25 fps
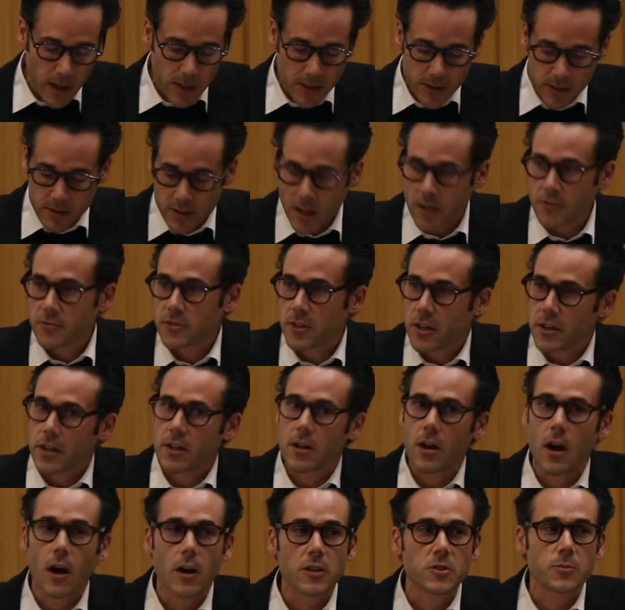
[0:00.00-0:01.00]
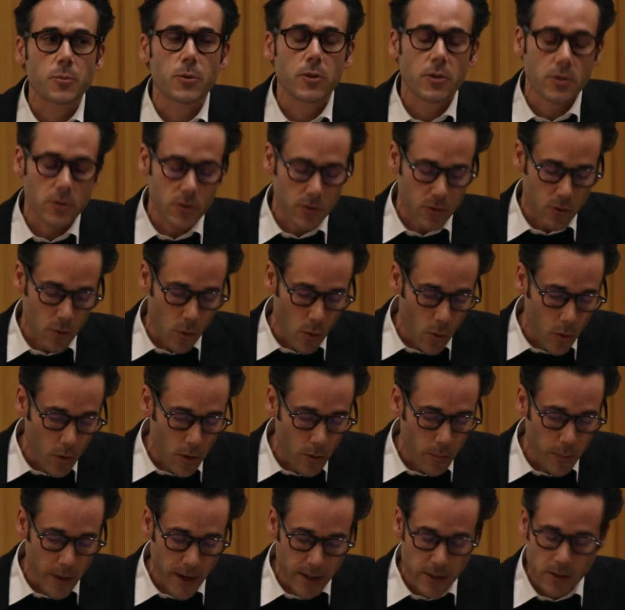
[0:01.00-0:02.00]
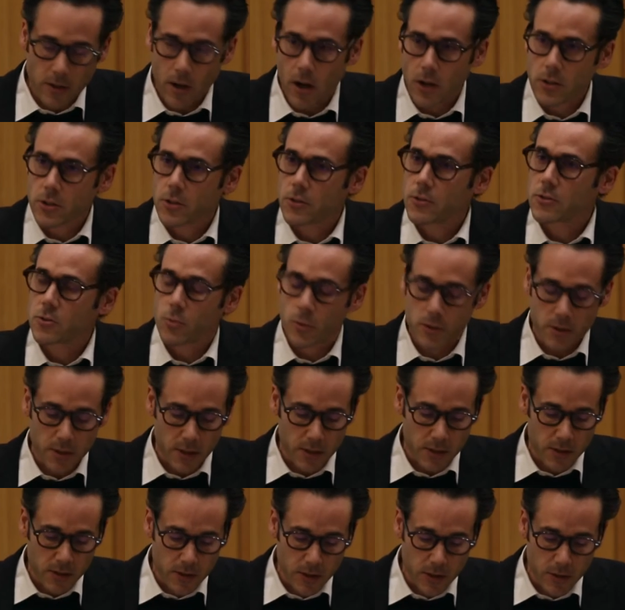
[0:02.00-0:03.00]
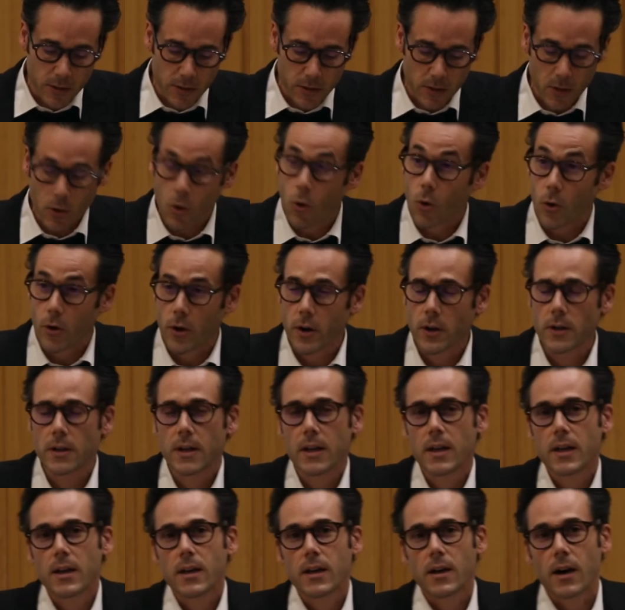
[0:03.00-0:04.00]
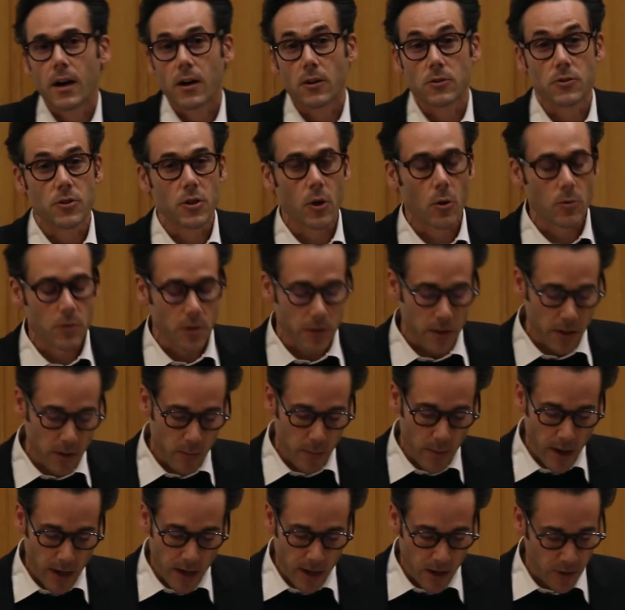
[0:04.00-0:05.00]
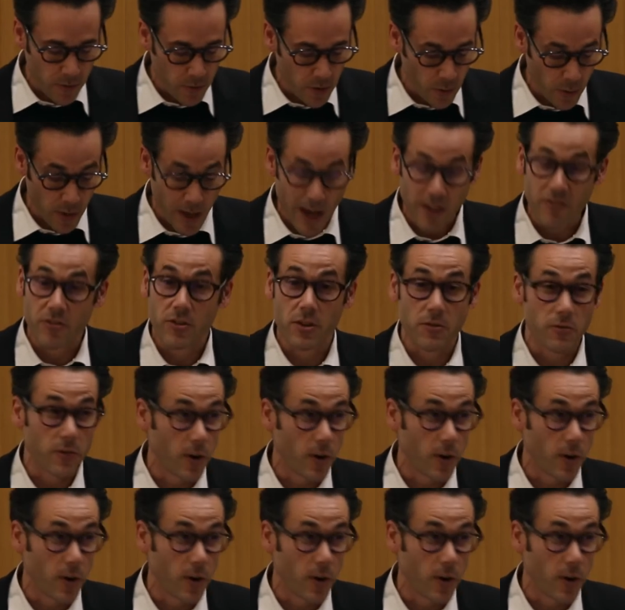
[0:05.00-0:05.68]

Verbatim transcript: Stuff done in hospitals or by doctors was considered core. I'll note that in my country we haven't